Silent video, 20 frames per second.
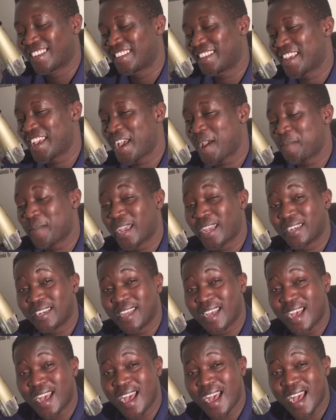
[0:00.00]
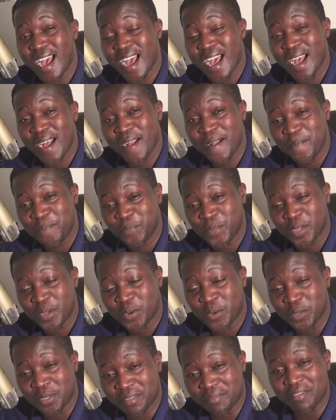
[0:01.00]
Yeah, man. Uh,
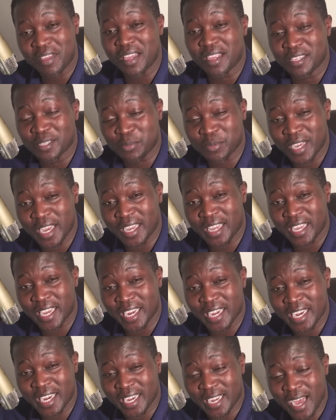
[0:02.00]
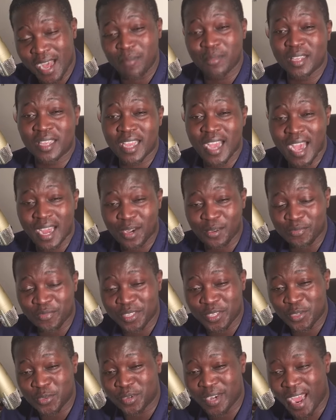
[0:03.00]
good things we are hearing coming out of
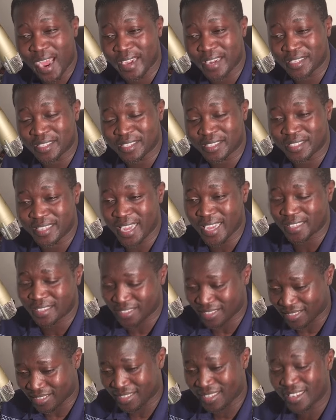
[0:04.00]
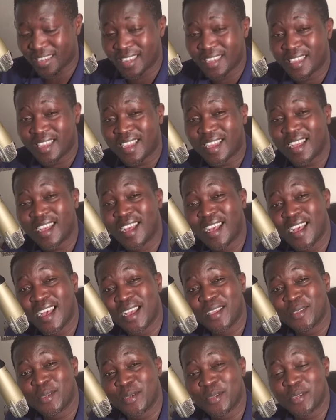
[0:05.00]
the United States.
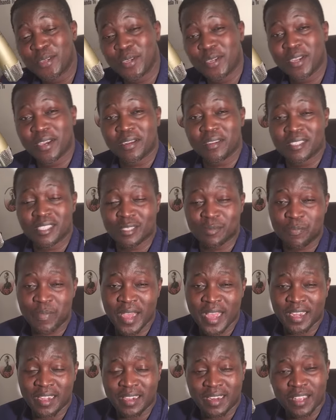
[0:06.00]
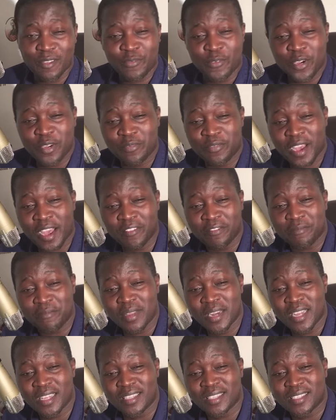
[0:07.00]
Uh, you, you got to spend uh, 45
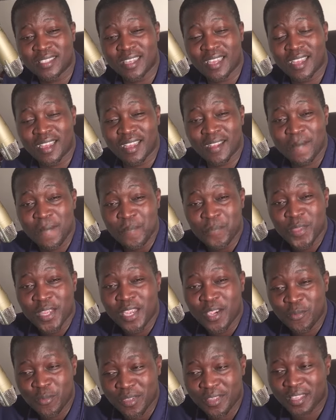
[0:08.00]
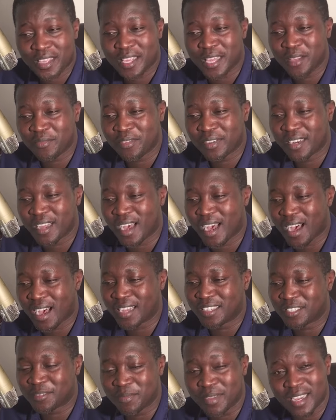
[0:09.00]
minutes uh, with Kevin
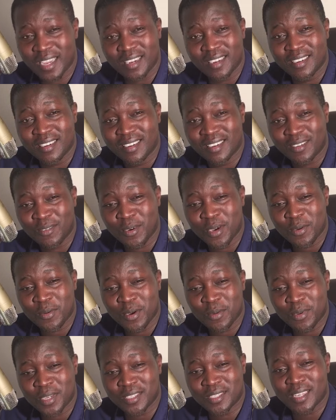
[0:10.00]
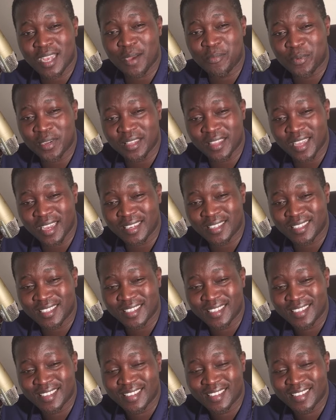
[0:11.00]
Hart, man. what's up with that?